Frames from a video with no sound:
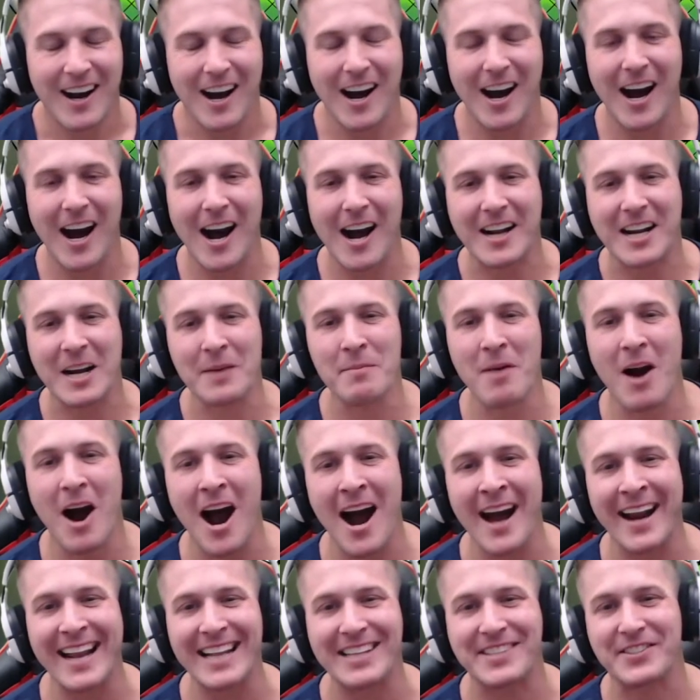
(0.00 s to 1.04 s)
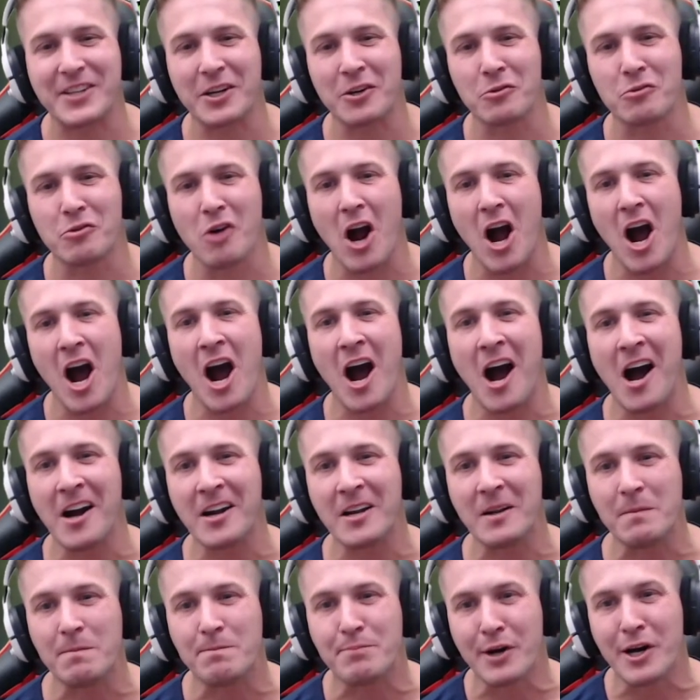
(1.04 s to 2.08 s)
Oh, come on, it's the wrong
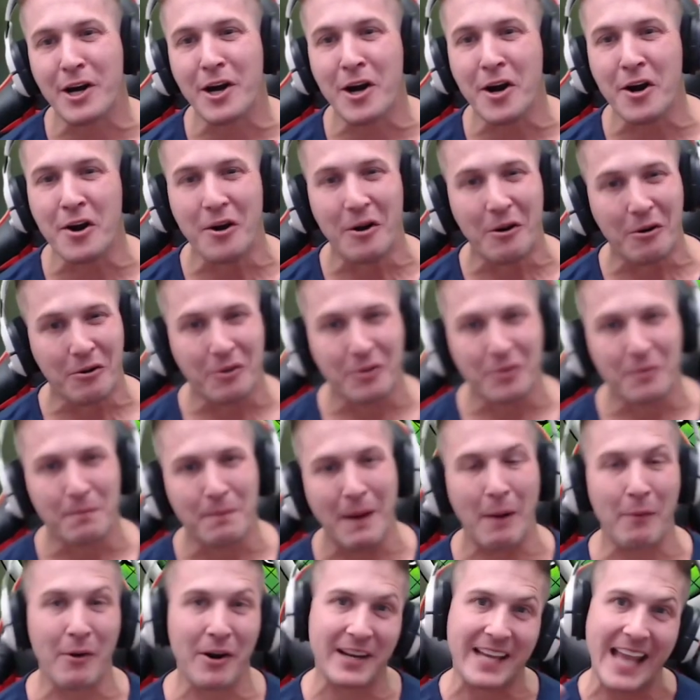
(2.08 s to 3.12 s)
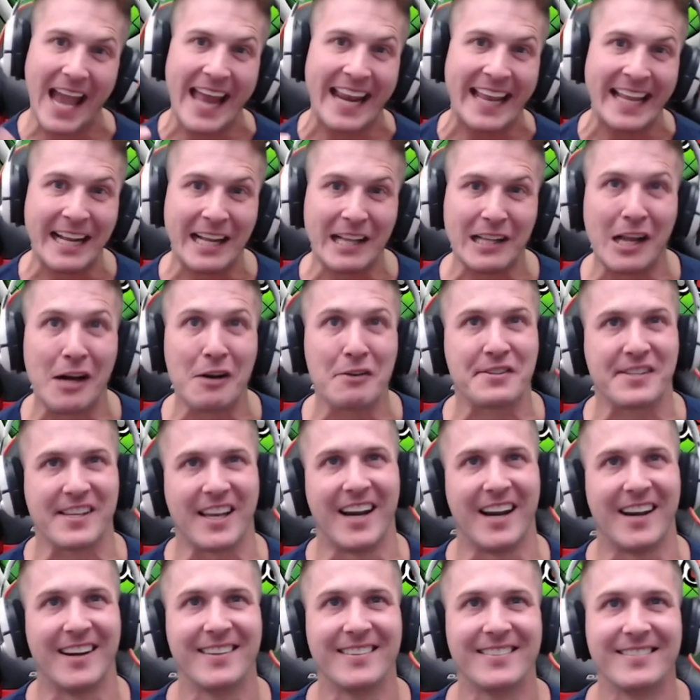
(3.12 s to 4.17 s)
boo! But we're getting closer.